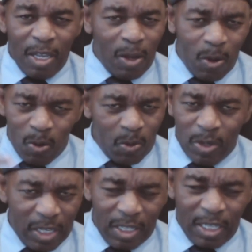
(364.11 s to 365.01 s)
Oh,
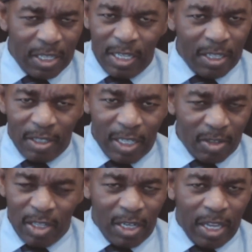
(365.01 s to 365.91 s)

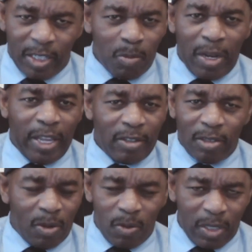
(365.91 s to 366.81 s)
he likes blacks,
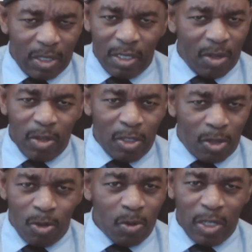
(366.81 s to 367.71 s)
so he's
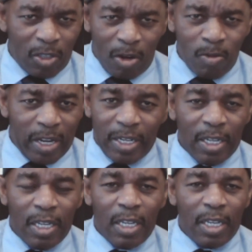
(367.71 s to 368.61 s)
cool, he's all right.
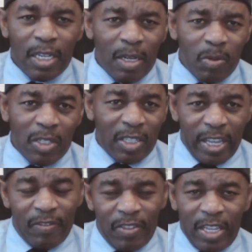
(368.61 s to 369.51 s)
We just
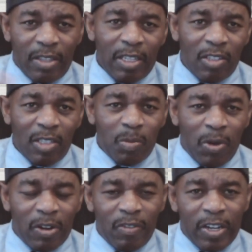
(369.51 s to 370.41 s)
have that. That's just
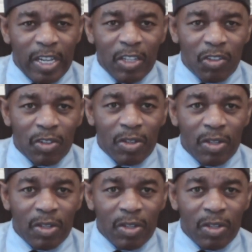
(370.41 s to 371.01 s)
part of our nature.